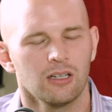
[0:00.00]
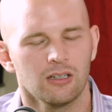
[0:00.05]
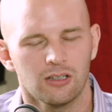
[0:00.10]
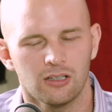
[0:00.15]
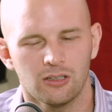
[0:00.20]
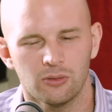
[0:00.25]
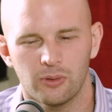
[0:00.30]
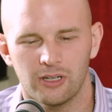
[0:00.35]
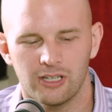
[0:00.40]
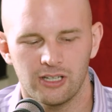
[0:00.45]

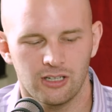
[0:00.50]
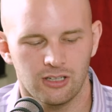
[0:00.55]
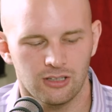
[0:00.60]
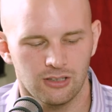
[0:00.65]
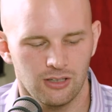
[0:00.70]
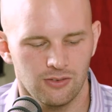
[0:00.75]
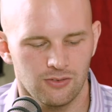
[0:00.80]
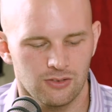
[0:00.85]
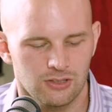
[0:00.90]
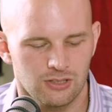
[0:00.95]
In a way, you
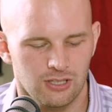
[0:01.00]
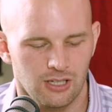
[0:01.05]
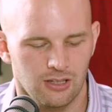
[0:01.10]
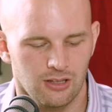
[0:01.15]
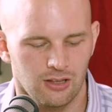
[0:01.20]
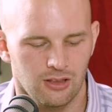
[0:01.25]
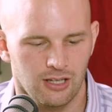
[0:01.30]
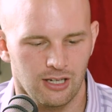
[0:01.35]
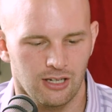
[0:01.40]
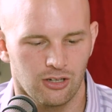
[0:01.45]
can even say
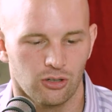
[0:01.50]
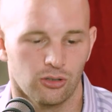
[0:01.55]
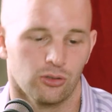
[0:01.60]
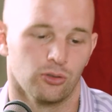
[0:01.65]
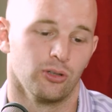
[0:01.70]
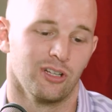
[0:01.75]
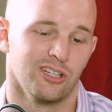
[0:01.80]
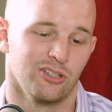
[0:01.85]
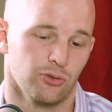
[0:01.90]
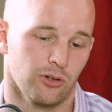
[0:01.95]
that they got
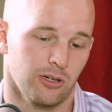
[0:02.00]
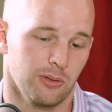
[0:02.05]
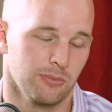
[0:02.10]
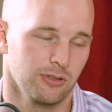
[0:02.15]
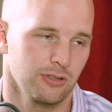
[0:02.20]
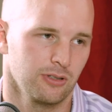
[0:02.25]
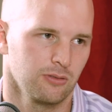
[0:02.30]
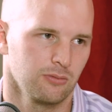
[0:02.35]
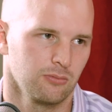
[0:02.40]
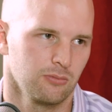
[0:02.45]
all their
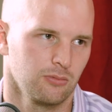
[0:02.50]
dreams.